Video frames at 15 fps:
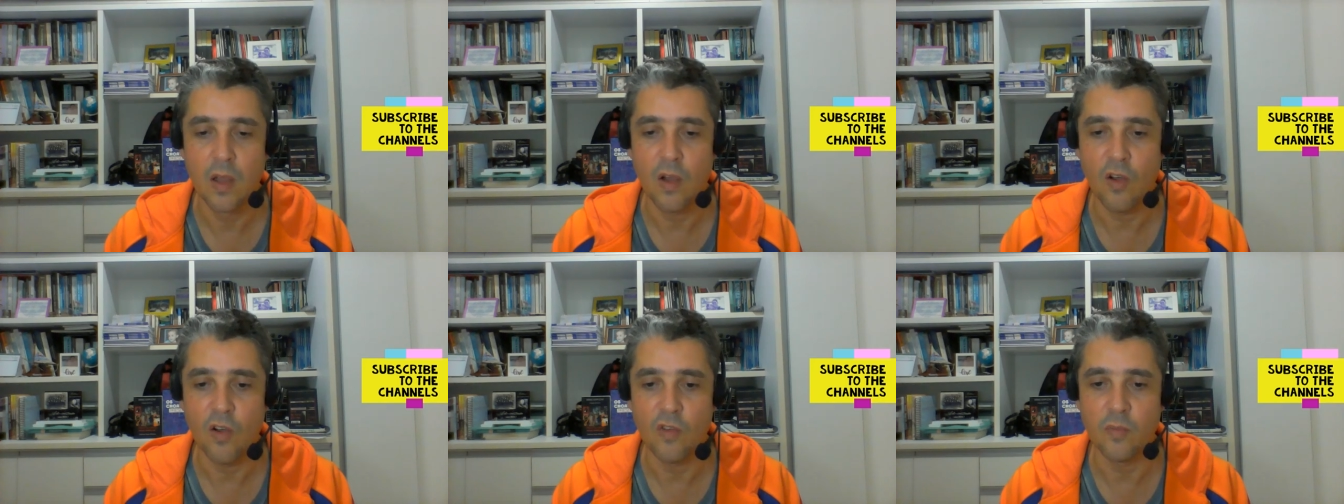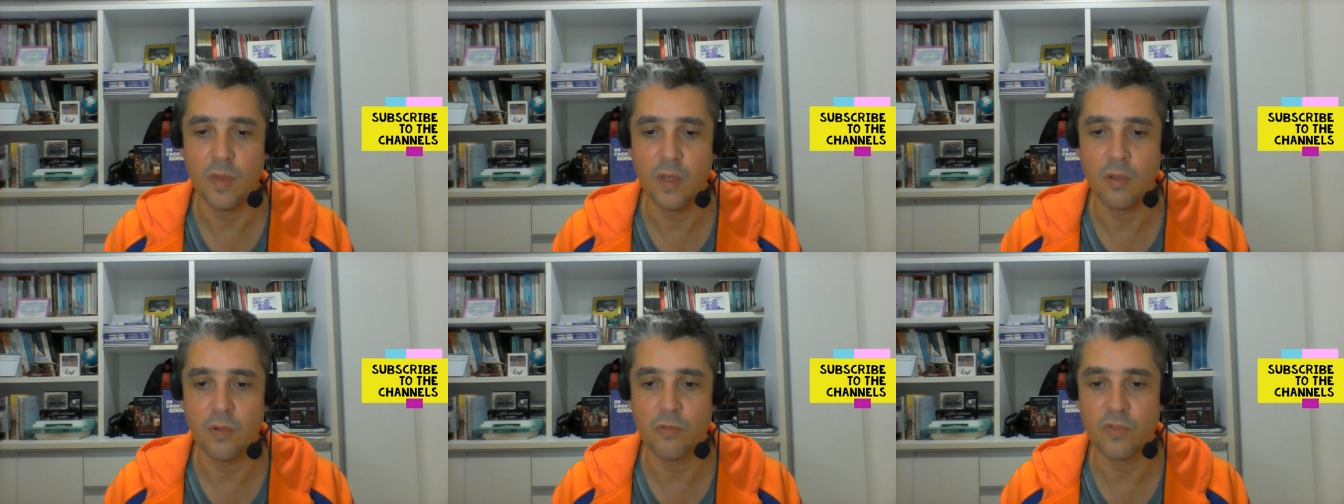of
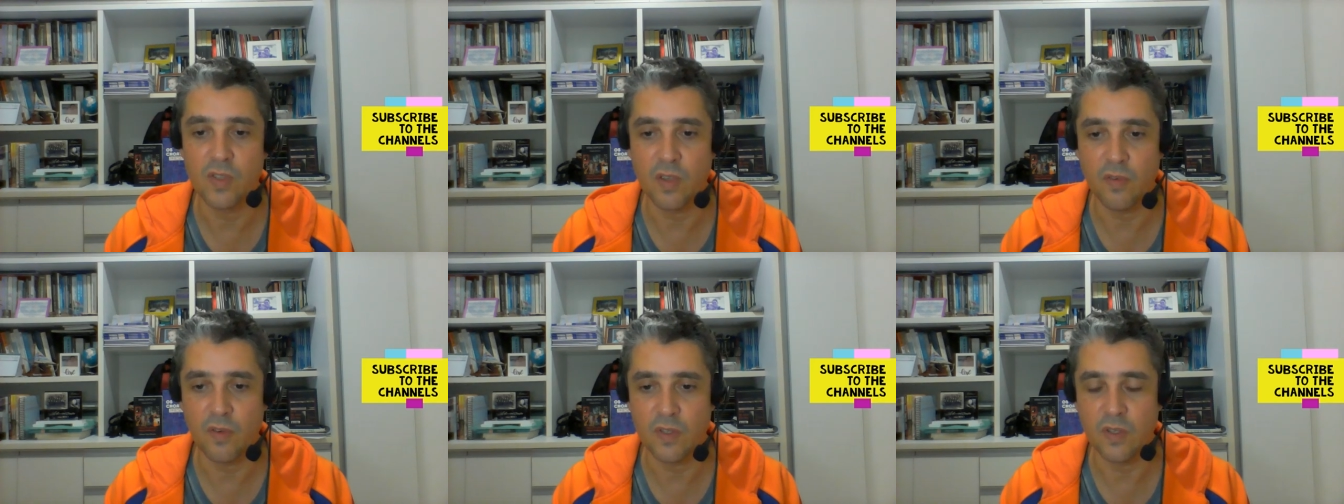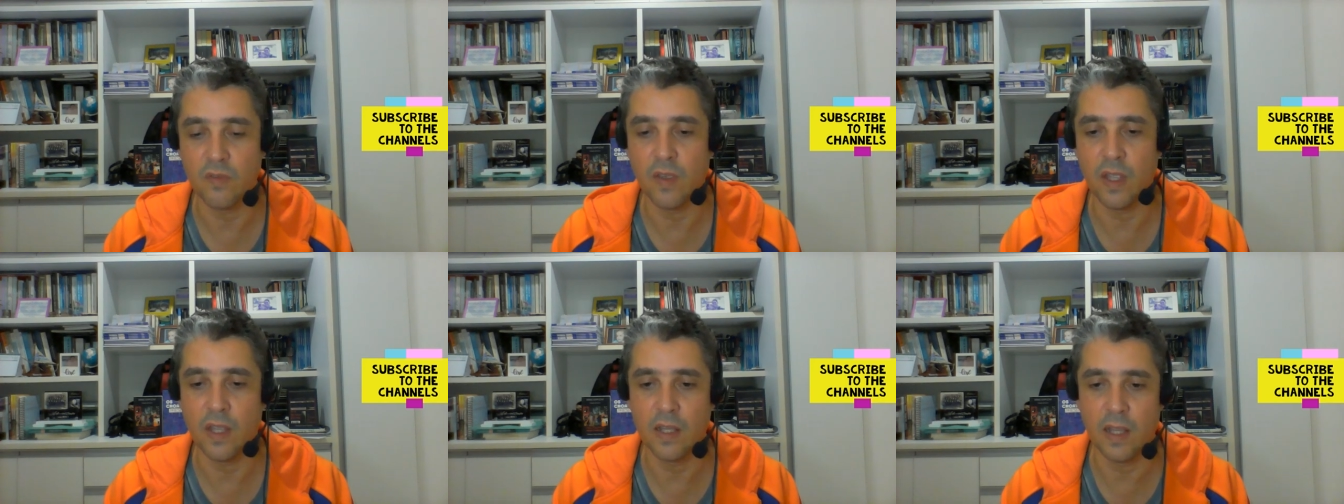being conservative
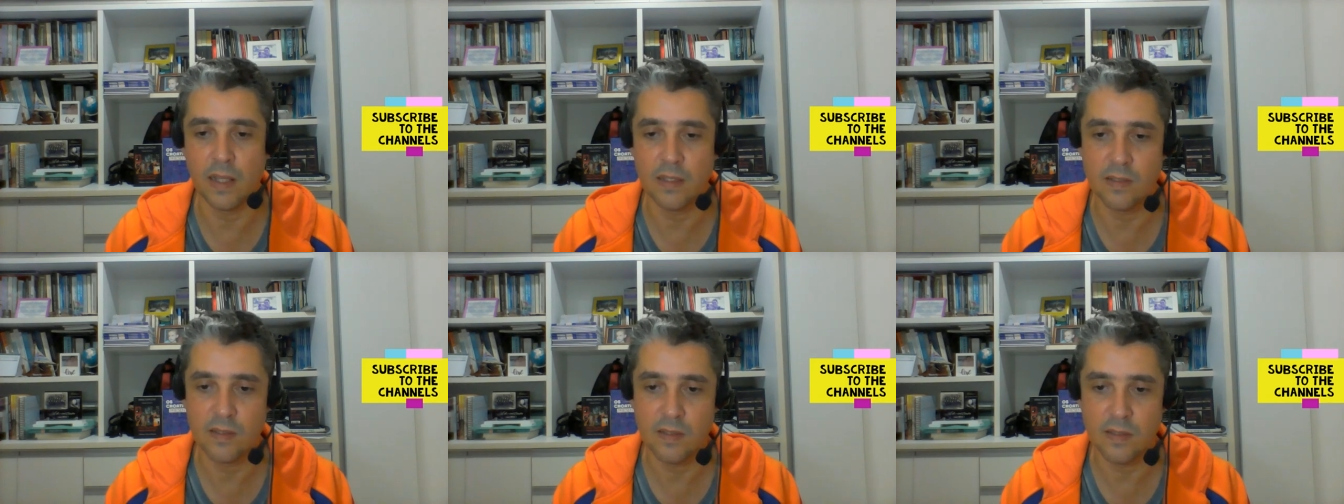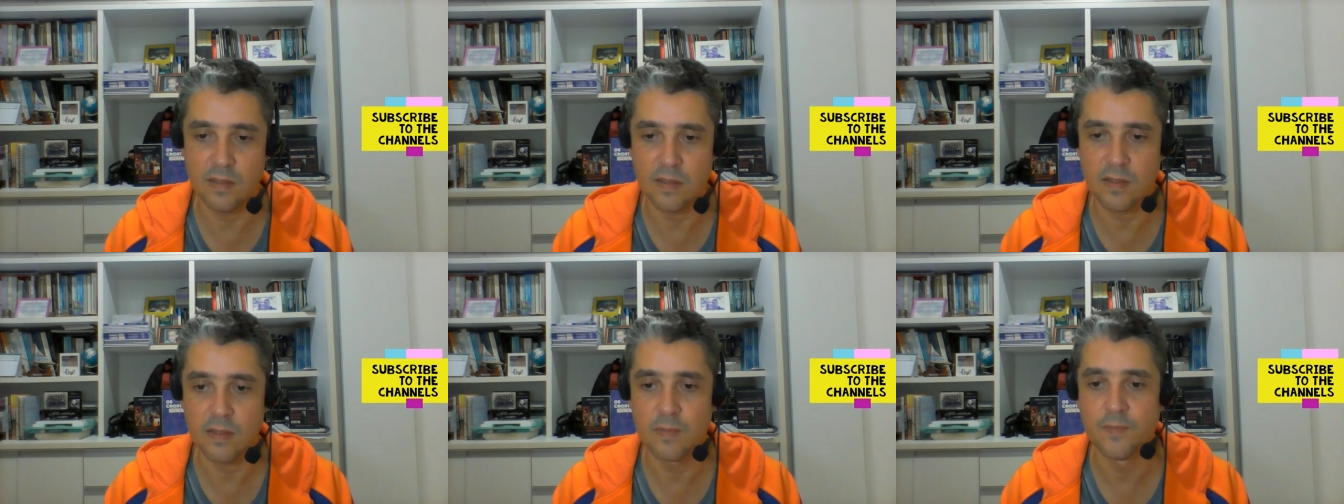
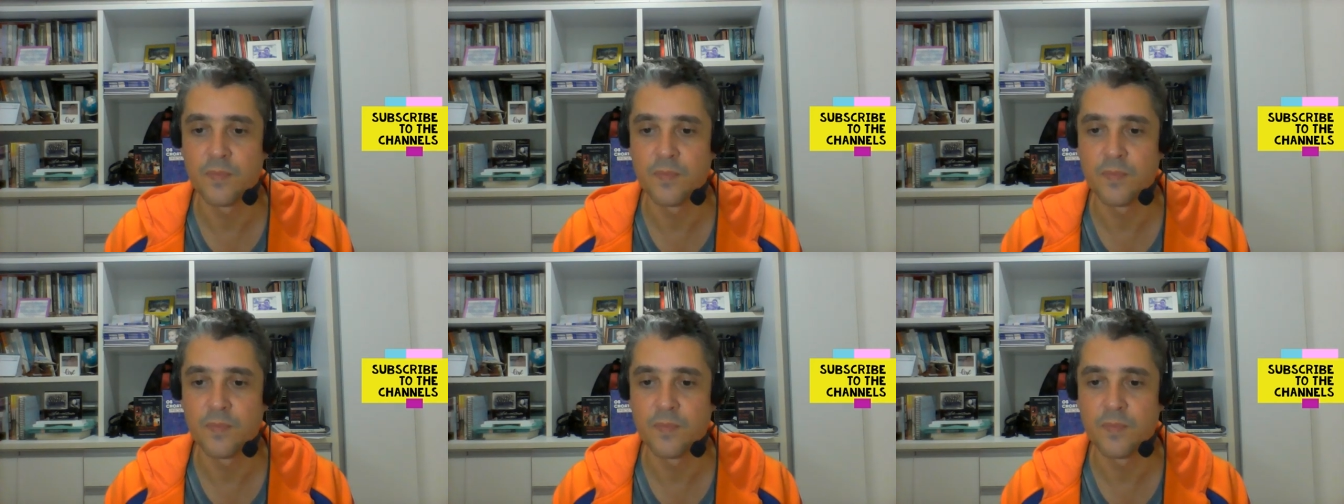analysts,